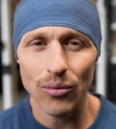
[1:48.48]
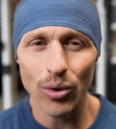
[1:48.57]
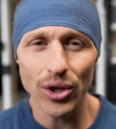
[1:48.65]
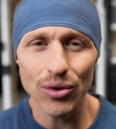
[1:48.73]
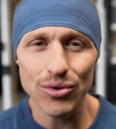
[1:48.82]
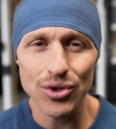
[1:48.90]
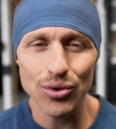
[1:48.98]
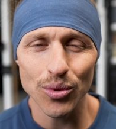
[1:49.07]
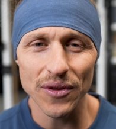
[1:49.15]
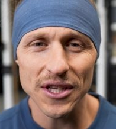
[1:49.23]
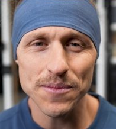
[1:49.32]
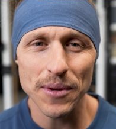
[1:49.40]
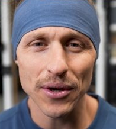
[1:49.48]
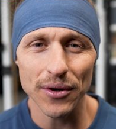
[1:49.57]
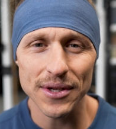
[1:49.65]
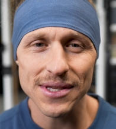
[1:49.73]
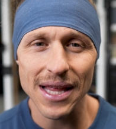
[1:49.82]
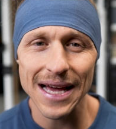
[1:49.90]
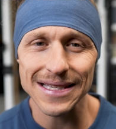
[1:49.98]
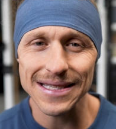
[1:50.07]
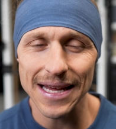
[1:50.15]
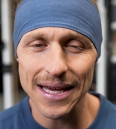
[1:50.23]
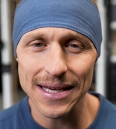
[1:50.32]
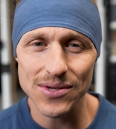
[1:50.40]
what do you do when these periods last
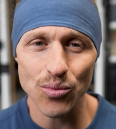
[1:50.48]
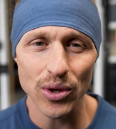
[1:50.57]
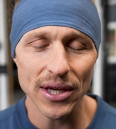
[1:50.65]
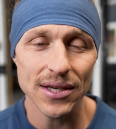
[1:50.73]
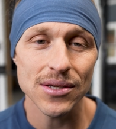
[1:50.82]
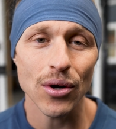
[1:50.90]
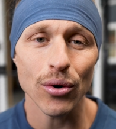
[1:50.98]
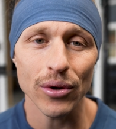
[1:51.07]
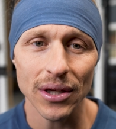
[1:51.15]
days, weeks, or